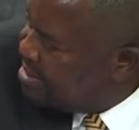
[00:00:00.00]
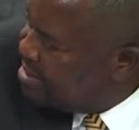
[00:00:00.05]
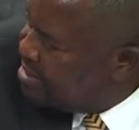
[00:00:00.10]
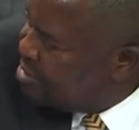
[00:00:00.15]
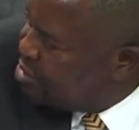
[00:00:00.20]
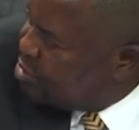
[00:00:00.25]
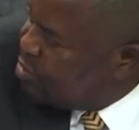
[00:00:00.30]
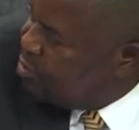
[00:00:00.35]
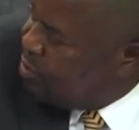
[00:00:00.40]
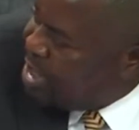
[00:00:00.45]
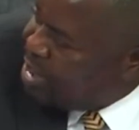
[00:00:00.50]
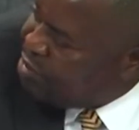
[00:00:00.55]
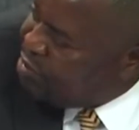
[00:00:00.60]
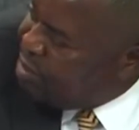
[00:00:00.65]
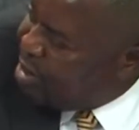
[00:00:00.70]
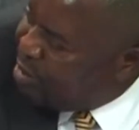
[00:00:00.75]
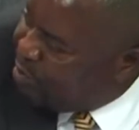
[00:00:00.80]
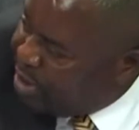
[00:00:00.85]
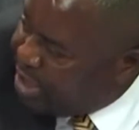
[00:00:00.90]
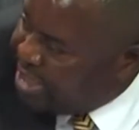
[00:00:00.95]
So when you
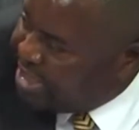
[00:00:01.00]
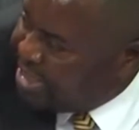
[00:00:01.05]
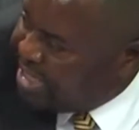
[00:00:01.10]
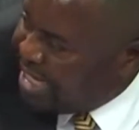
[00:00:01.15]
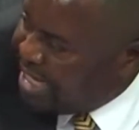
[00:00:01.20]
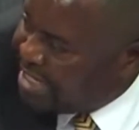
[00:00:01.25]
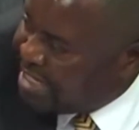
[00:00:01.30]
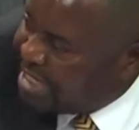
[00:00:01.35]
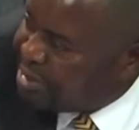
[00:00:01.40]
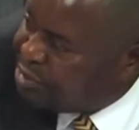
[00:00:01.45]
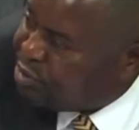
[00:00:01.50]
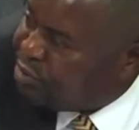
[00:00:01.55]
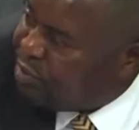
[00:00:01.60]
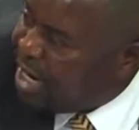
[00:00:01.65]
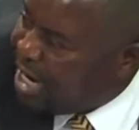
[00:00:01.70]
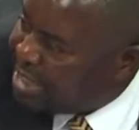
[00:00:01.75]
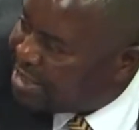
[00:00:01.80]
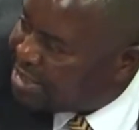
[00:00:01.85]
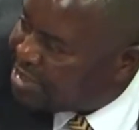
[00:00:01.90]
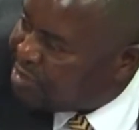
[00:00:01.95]
are queried like that, you
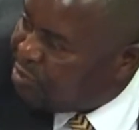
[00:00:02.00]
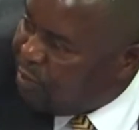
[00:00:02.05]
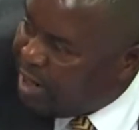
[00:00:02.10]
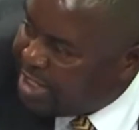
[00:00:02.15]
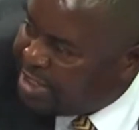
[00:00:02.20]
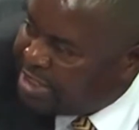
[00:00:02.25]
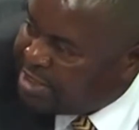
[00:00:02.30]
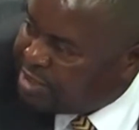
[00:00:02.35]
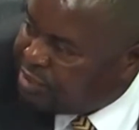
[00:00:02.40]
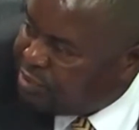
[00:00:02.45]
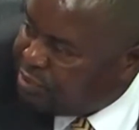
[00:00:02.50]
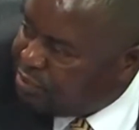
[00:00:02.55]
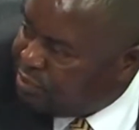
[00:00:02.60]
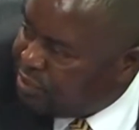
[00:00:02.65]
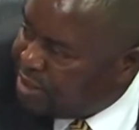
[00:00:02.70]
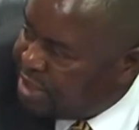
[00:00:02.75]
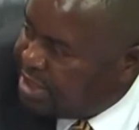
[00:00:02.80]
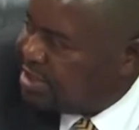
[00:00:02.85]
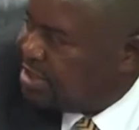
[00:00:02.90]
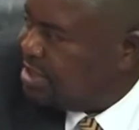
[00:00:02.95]
are asked, why didn't you do
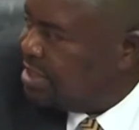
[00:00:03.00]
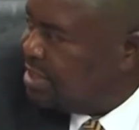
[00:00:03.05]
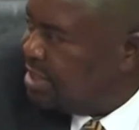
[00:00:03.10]
this?